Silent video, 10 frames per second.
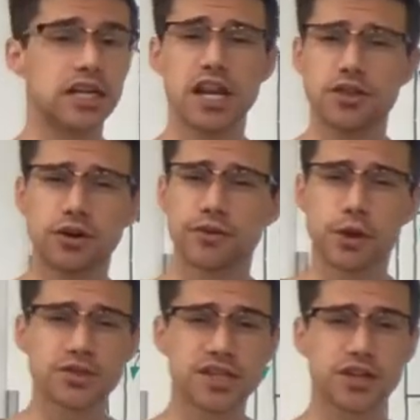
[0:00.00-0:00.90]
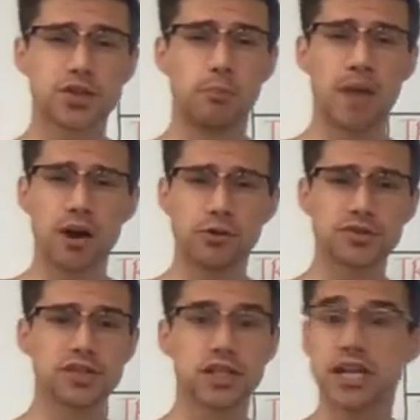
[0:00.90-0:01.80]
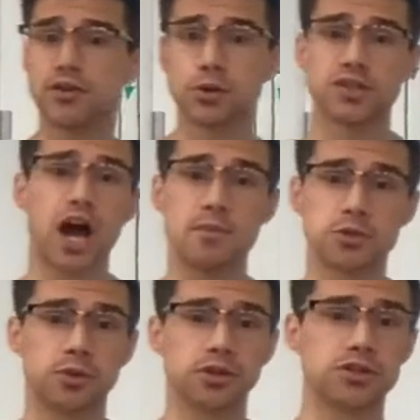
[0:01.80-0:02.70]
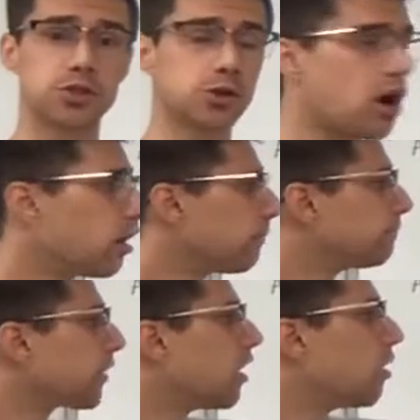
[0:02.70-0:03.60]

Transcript: Neither of those things are metals, even though diamond's really strong,